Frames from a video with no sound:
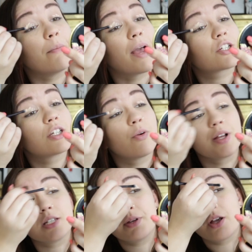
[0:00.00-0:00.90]
I'm actually
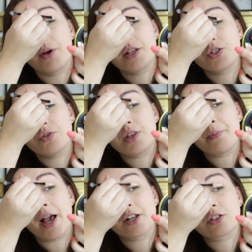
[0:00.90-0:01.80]
going to be going to The
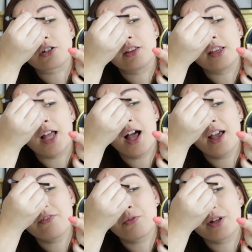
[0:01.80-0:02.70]
Bachelor
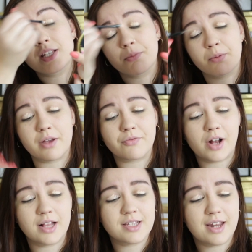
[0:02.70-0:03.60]
live with some of my
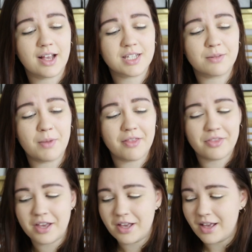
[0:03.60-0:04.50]
friends next month.
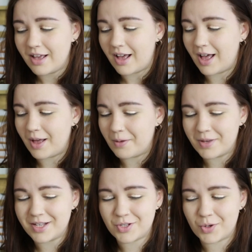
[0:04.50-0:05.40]

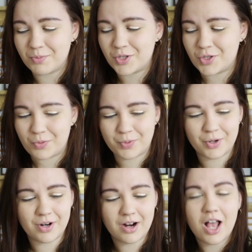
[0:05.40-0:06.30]
So I'm
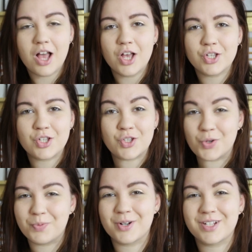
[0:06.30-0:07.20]
super,
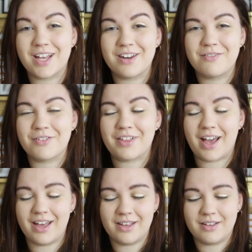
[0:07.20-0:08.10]
super excited for
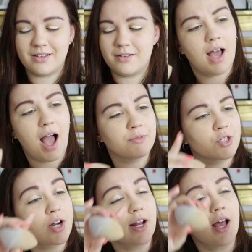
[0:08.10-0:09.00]
that. I'm
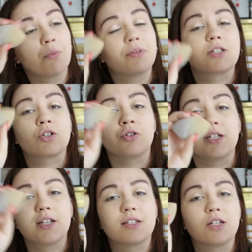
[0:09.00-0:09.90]
just trying to help this
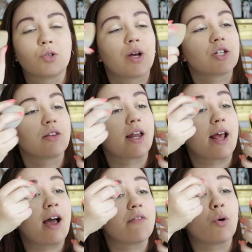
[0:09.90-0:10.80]
creasing situation that I
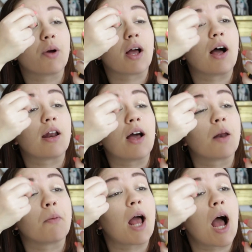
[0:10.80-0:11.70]
have going
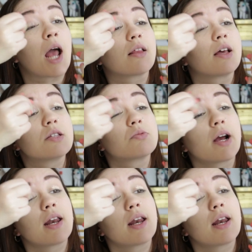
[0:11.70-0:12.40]
on my eyelids right